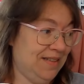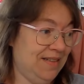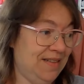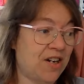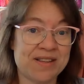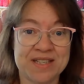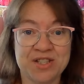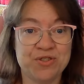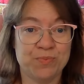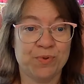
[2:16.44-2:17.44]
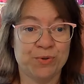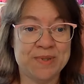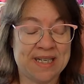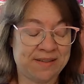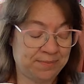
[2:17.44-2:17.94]
got this room
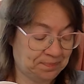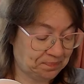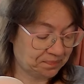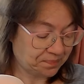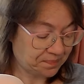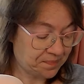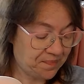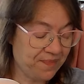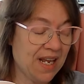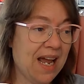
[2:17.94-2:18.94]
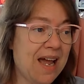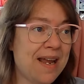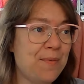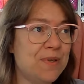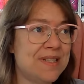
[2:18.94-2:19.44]
done.
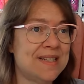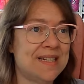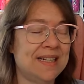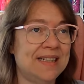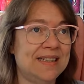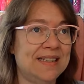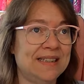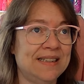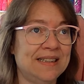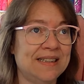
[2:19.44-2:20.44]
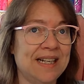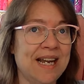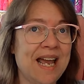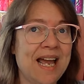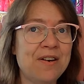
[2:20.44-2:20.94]
I
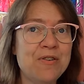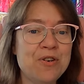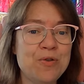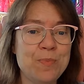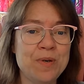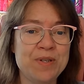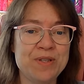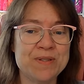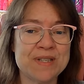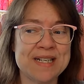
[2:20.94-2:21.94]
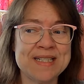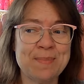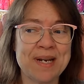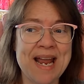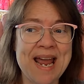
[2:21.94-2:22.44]
don't know about you guys,
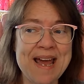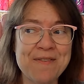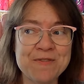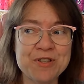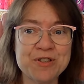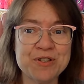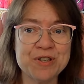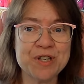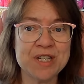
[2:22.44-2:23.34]
but after